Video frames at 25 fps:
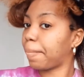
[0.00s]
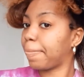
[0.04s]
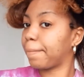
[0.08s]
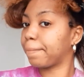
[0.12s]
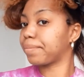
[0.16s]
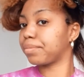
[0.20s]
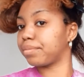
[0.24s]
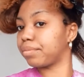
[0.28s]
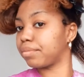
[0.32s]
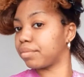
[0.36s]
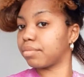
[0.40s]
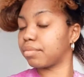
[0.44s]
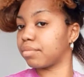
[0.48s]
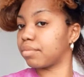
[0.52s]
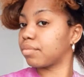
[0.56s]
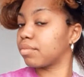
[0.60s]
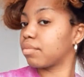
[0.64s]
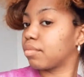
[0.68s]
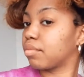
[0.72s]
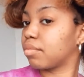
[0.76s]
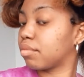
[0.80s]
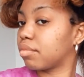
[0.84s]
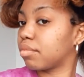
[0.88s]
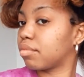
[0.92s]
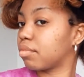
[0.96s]
I wasn't a
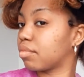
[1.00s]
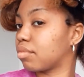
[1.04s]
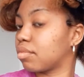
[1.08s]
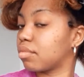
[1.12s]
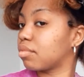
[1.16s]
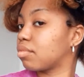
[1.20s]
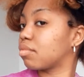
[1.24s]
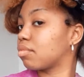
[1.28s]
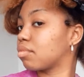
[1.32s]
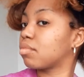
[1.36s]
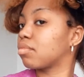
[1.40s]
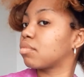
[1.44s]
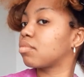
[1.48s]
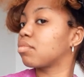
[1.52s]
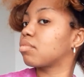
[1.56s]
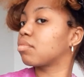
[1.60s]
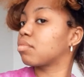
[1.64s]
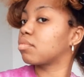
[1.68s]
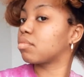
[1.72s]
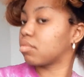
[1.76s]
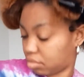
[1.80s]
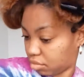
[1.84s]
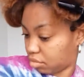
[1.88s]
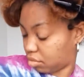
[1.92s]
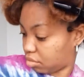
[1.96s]
fan of that, but
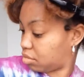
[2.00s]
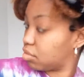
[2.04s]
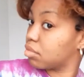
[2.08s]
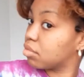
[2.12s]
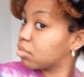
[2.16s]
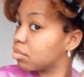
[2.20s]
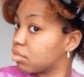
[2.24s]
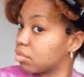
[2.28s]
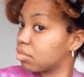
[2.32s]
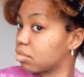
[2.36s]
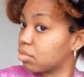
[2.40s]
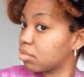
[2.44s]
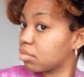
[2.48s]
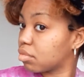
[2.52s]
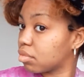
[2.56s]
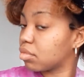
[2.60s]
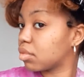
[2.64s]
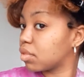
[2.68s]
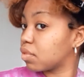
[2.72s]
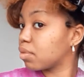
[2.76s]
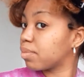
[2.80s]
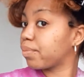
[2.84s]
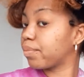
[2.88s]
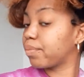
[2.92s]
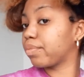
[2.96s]
I was like, okay, let's
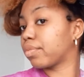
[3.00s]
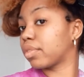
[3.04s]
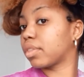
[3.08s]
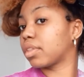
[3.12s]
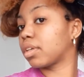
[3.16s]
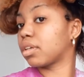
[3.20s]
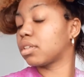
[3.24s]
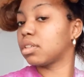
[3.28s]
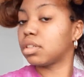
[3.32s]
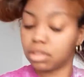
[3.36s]
just see how this